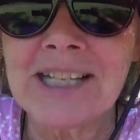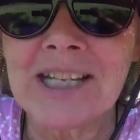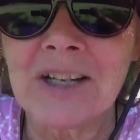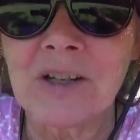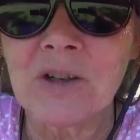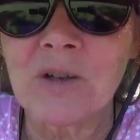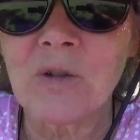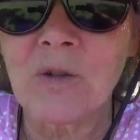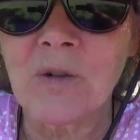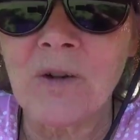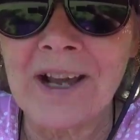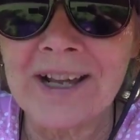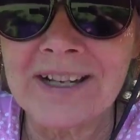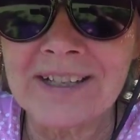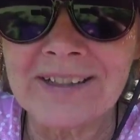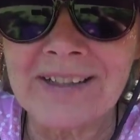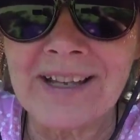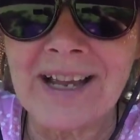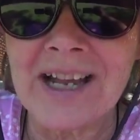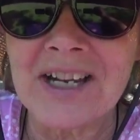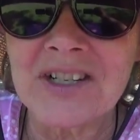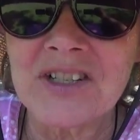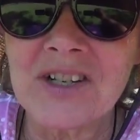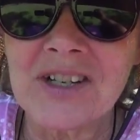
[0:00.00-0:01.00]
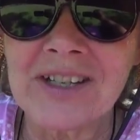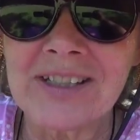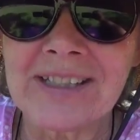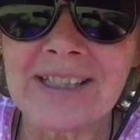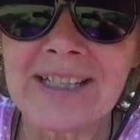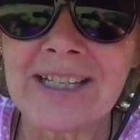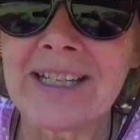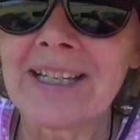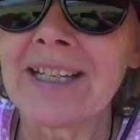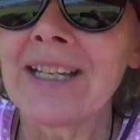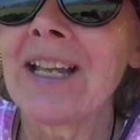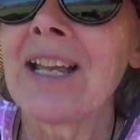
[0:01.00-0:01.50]
it
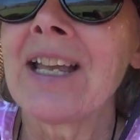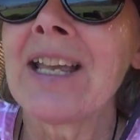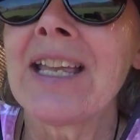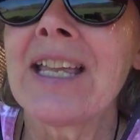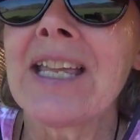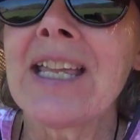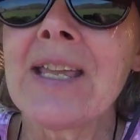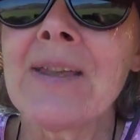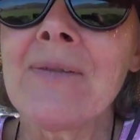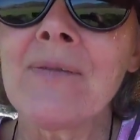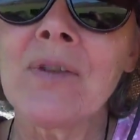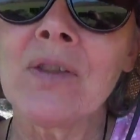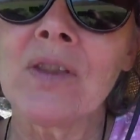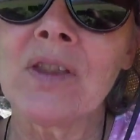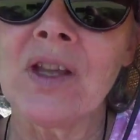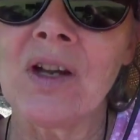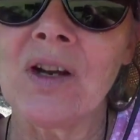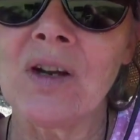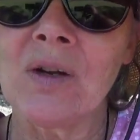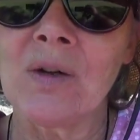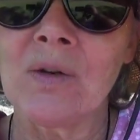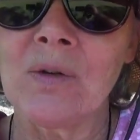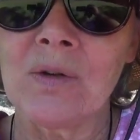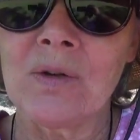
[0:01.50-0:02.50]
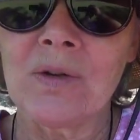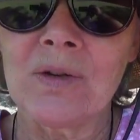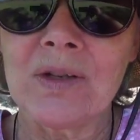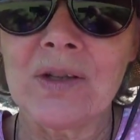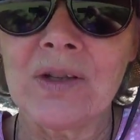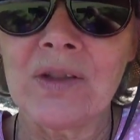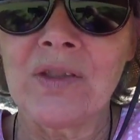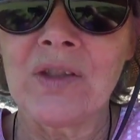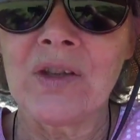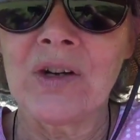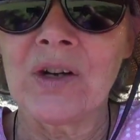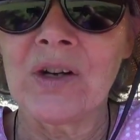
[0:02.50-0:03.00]
chronologically, even though
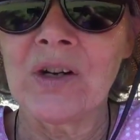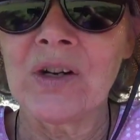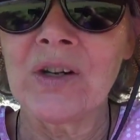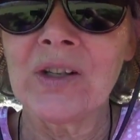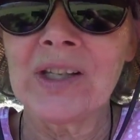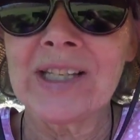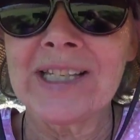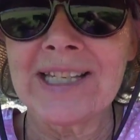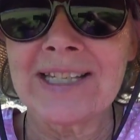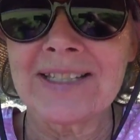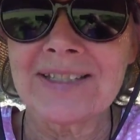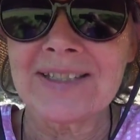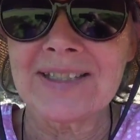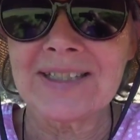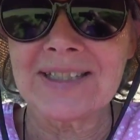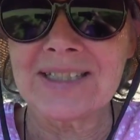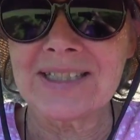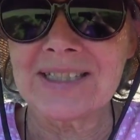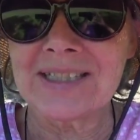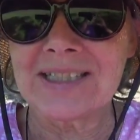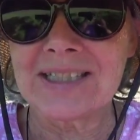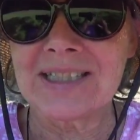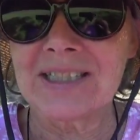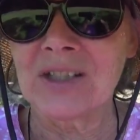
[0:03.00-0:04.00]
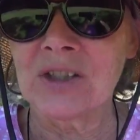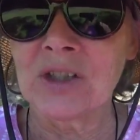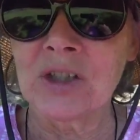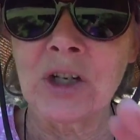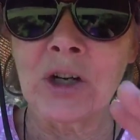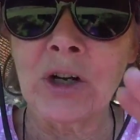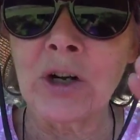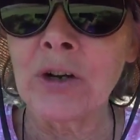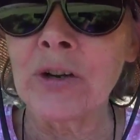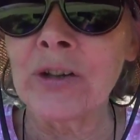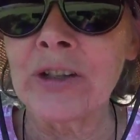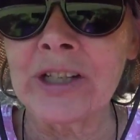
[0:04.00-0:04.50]
the
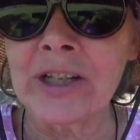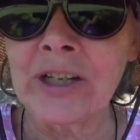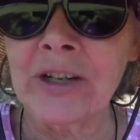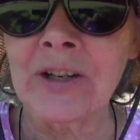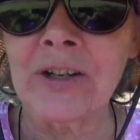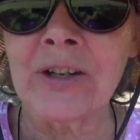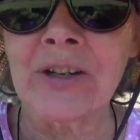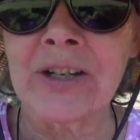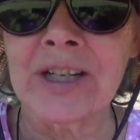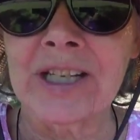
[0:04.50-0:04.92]
earlier